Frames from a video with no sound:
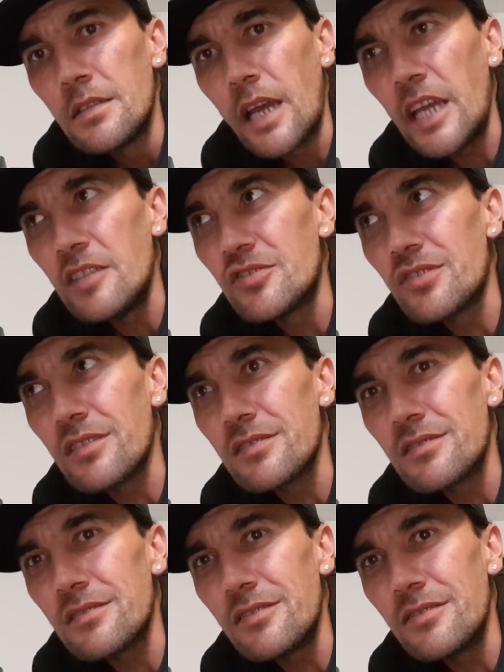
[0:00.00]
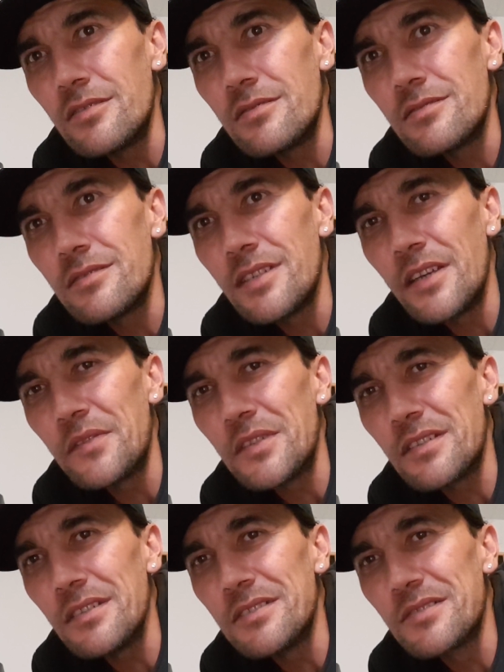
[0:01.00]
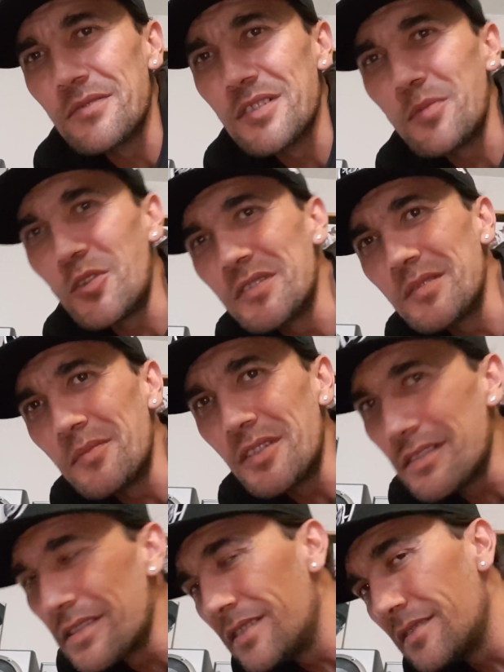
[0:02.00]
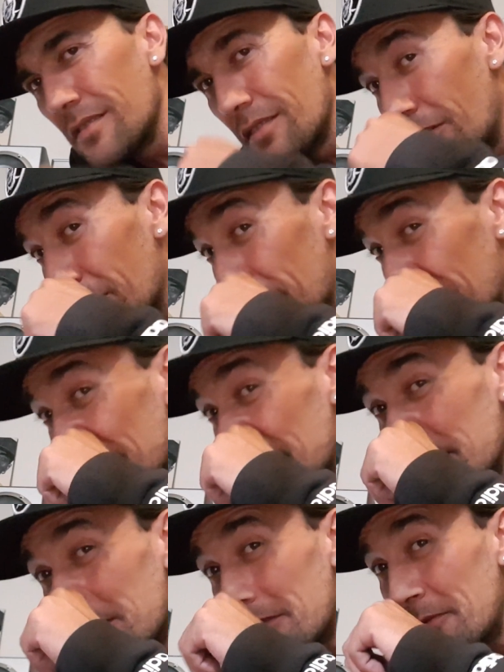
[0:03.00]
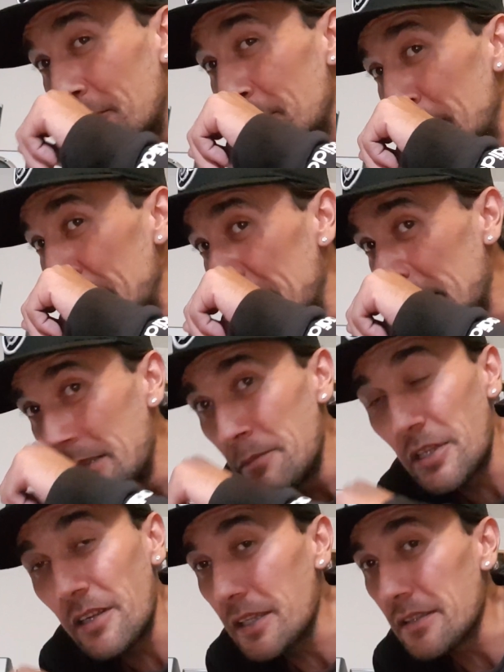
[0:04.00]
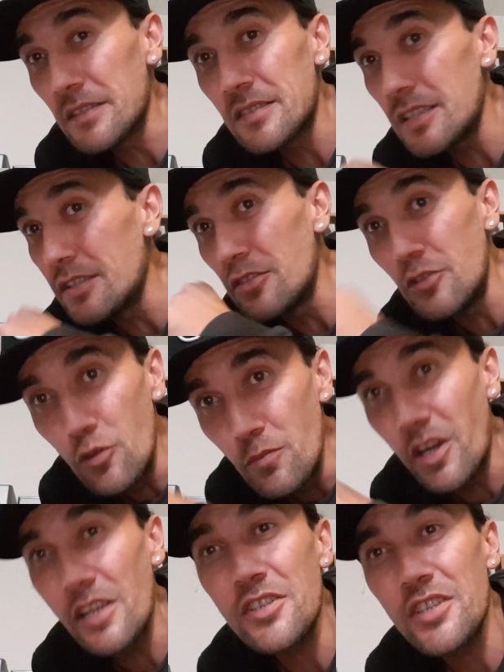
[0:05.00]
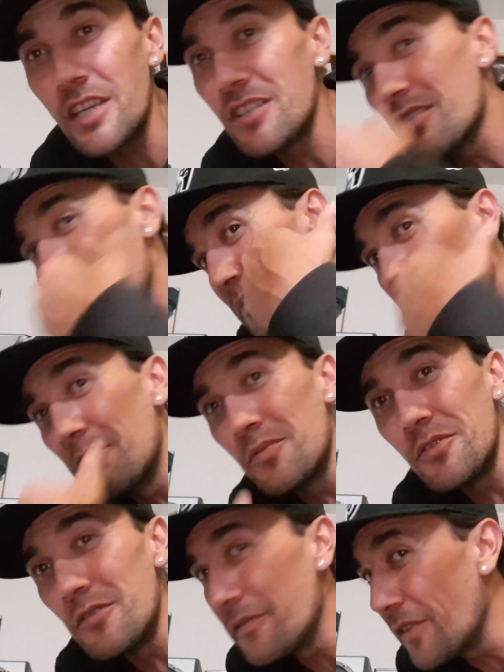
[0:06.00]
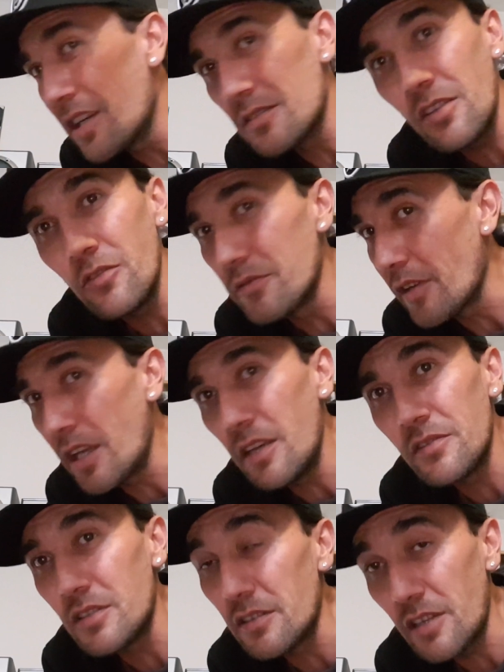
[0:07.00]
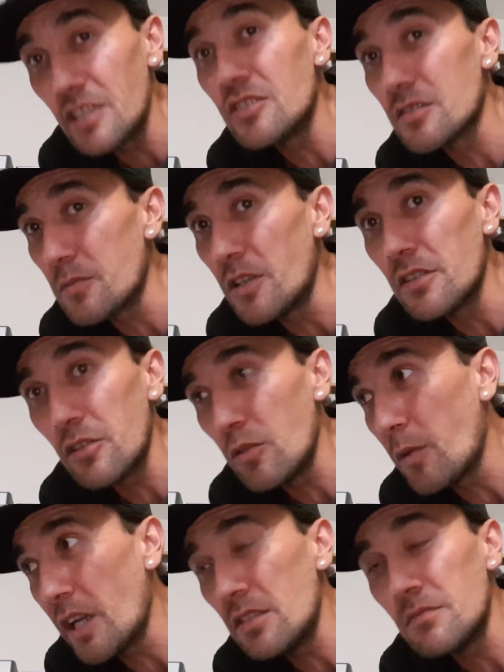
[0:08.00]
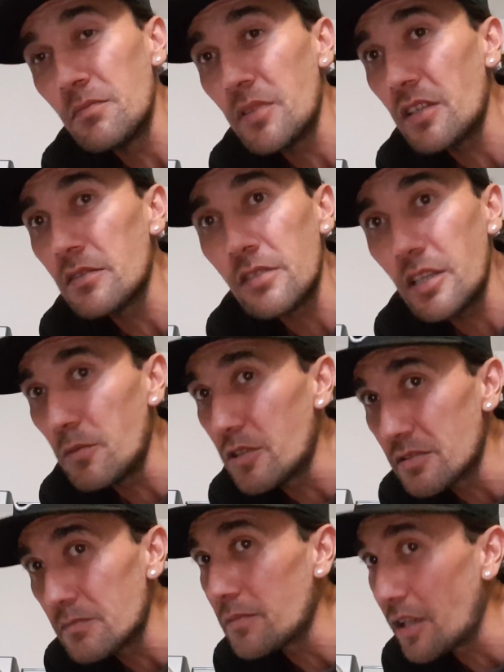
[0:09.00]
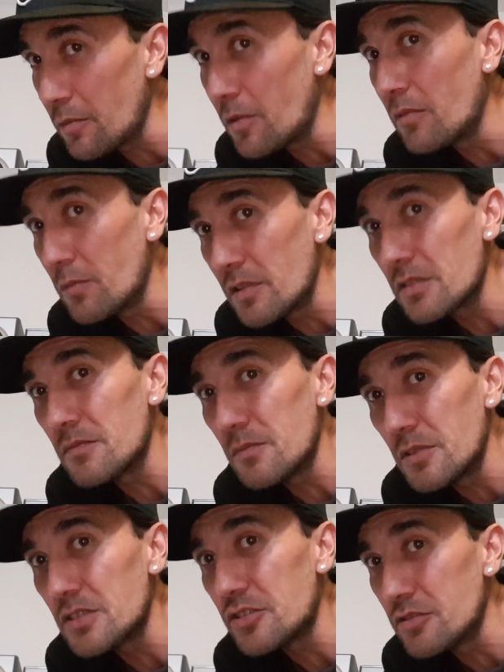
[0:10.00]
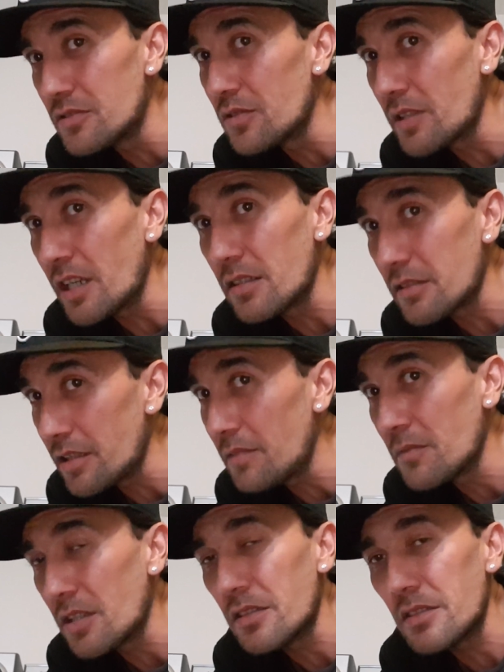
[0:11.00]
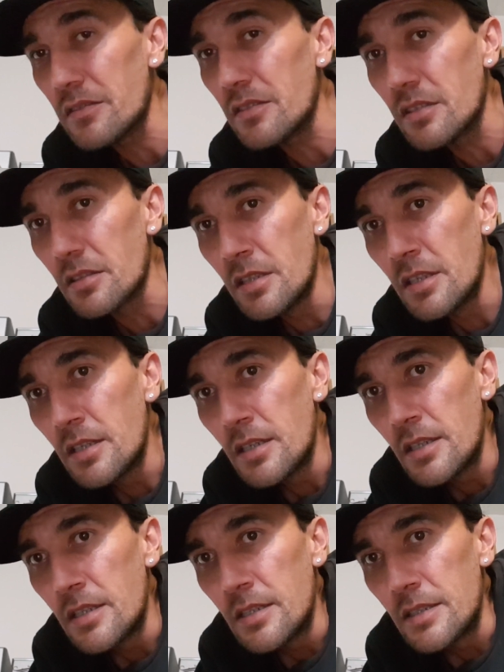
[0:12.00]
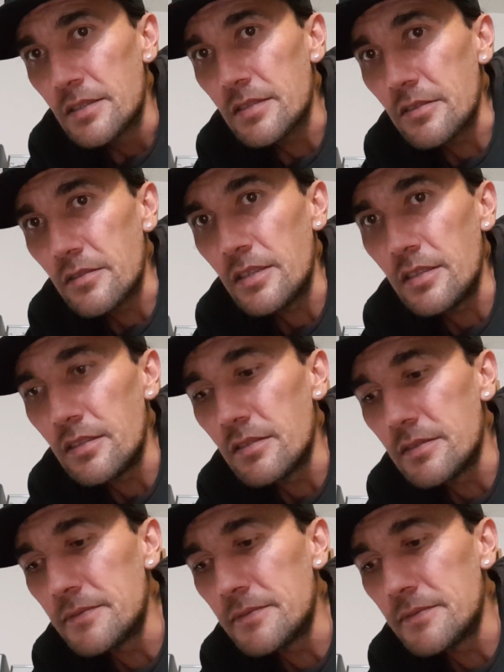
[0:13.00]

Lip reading: age does it to you. Having kids, responsibilities, a lot of things do it for you. But like I said, you might change the people you fucked over heaven, and they just want their weight in blood. They want what you took out of them, kind of thing. So yeah,